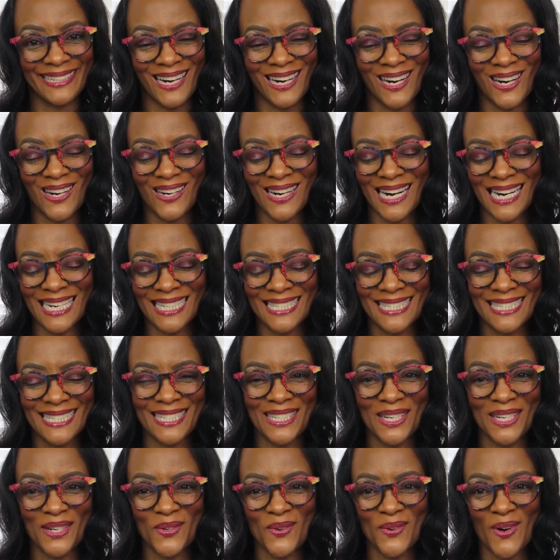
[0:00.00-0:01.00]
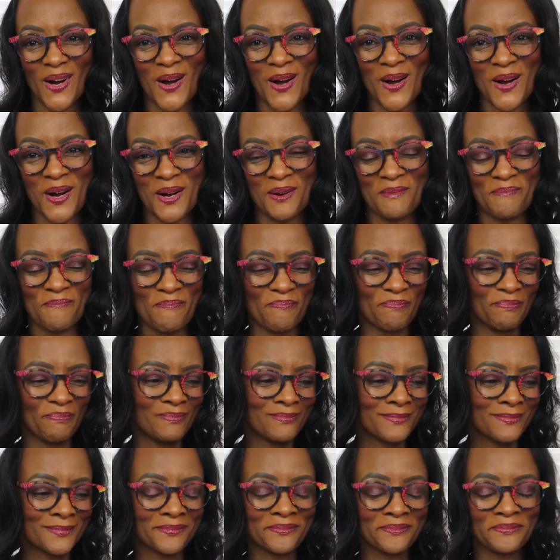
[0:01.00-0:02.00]
All right, so
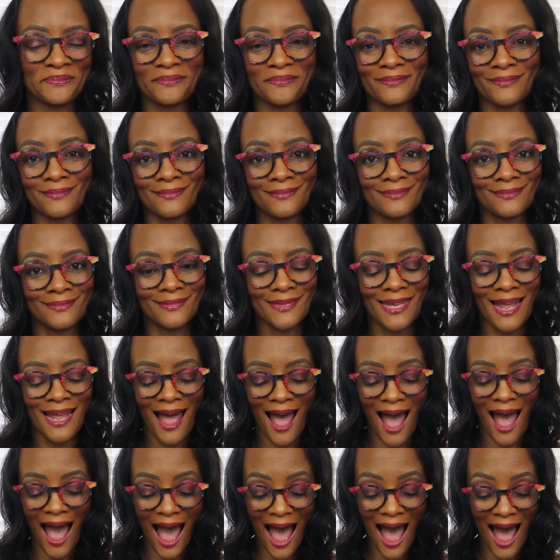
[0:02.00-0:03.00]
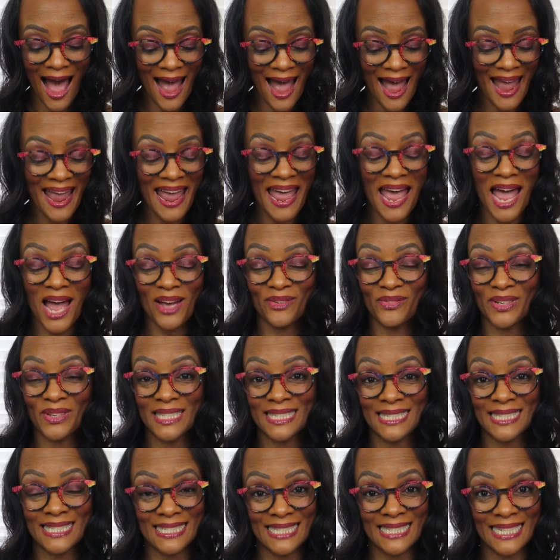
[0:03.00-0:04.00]
I
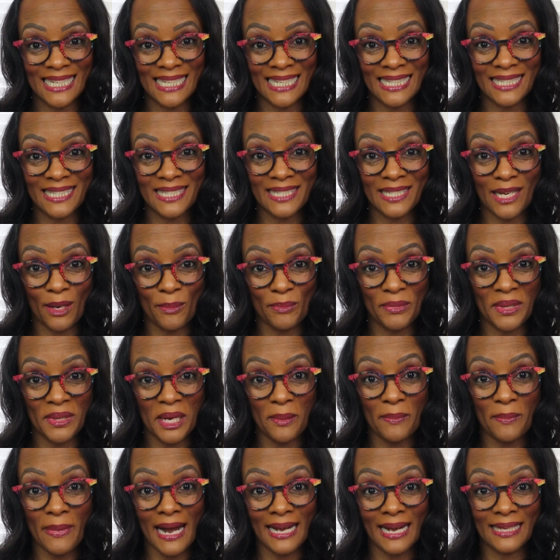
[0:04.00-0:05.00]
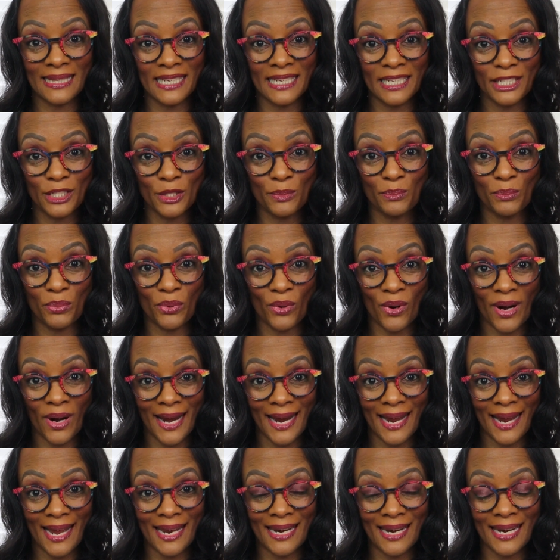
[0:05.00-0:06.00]
haven't seen something by this
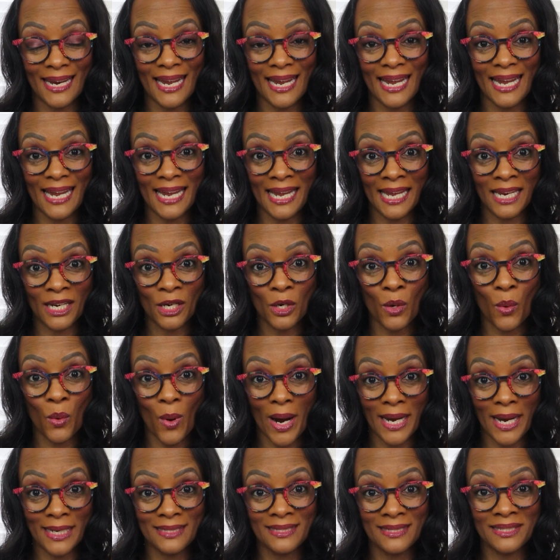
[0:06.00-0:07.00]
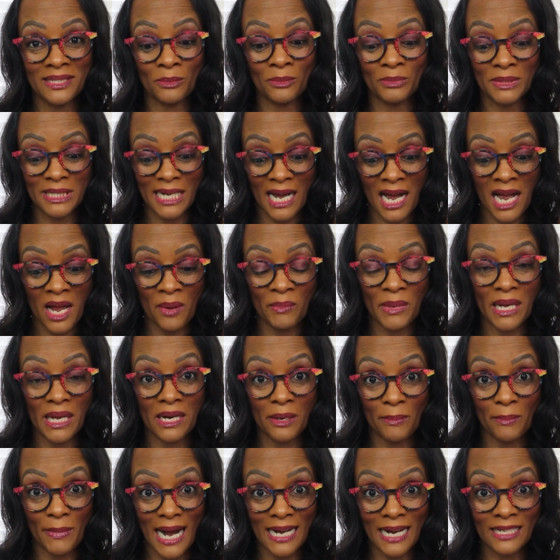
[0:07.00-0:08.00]
brand in quite some time in
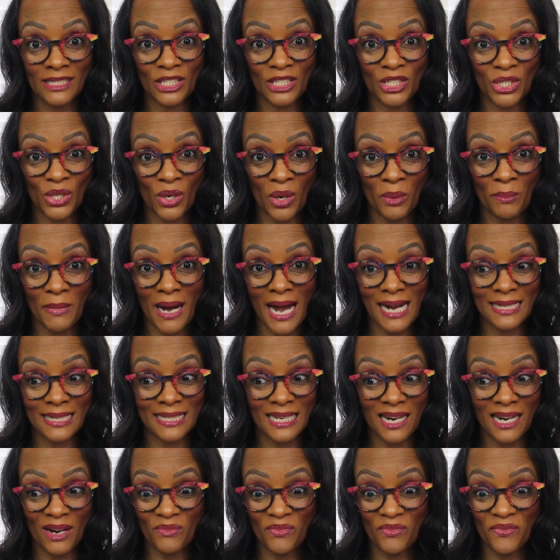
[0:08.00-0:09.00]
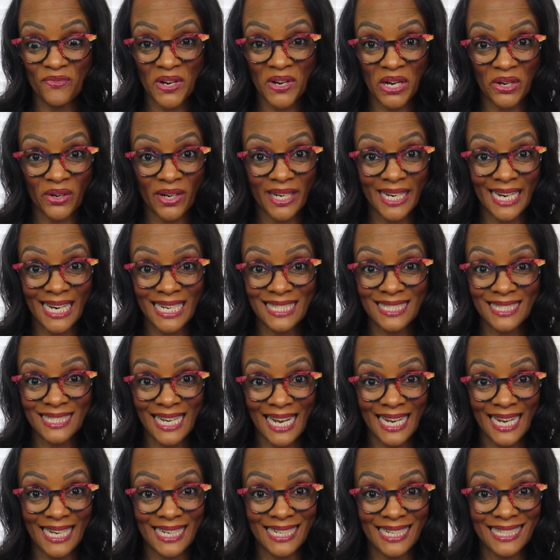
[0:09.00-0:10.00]
a BoxyCharm box, and I'm very
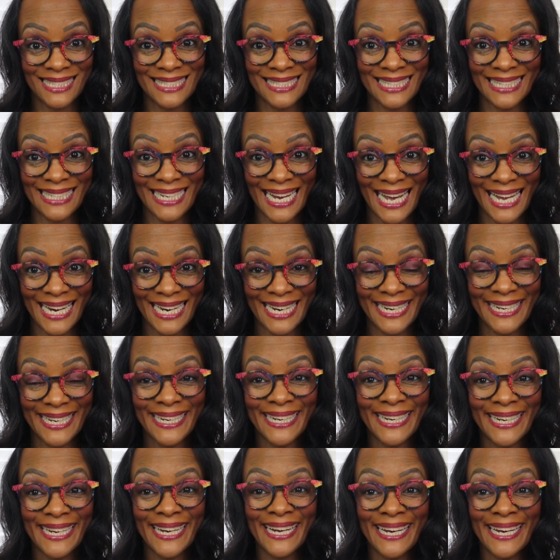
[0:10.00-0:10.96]
excited to get it.